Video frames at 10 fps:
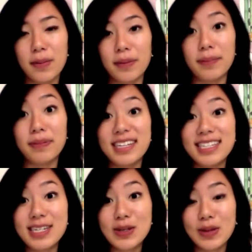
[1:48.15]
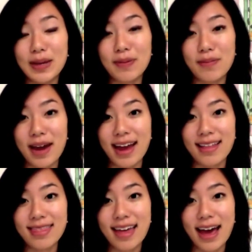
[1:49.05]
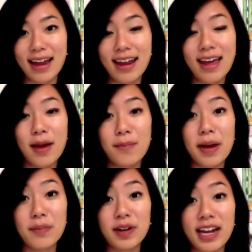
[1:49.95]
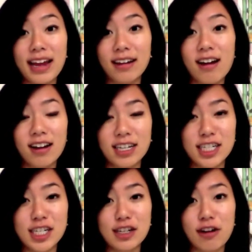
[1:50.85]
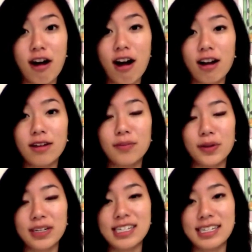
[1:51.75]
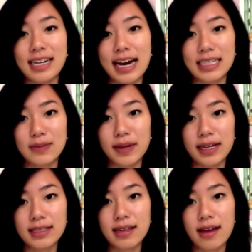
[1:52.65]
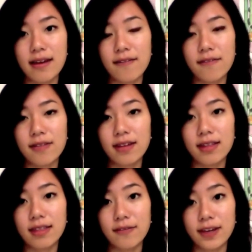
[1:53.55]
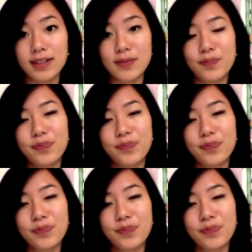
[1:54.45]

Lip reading: But please do keep in mind that memory and cognition are important aspects of the field.